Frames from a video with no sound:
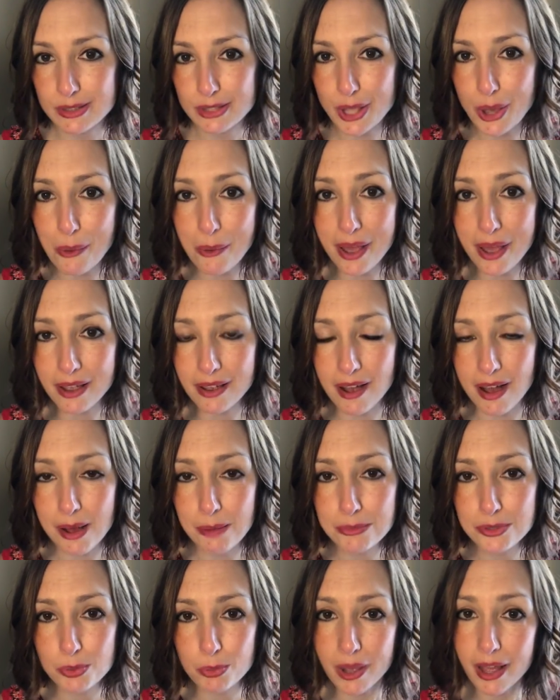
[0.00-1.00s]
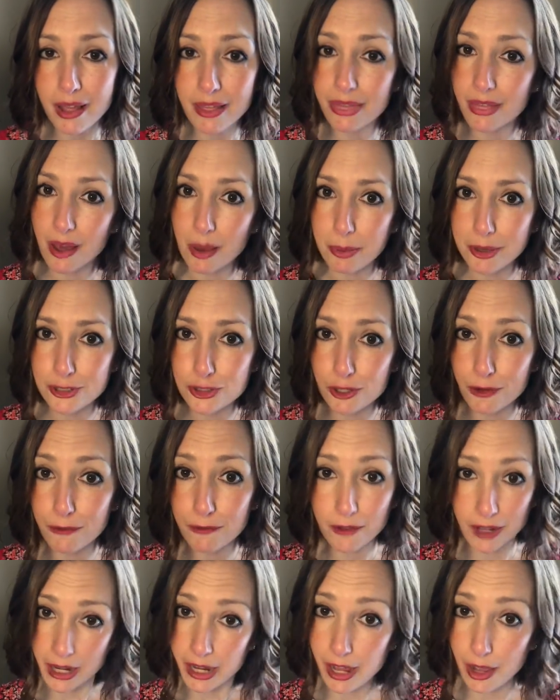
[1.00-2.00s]
So it comes with a bunch of
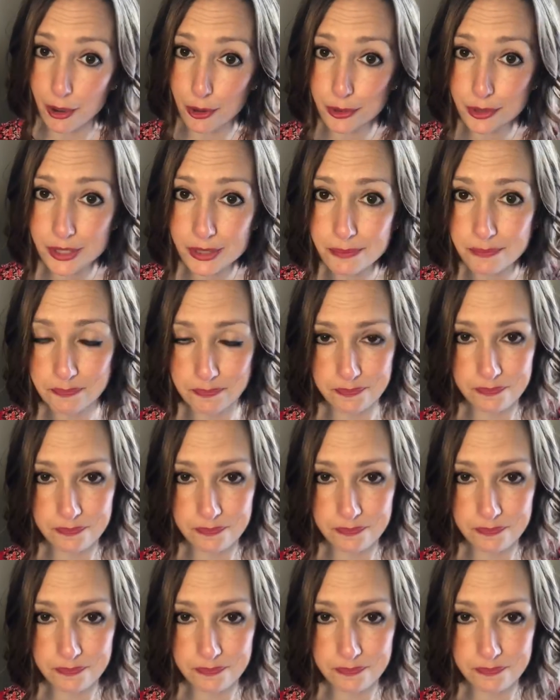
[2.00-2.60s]
videos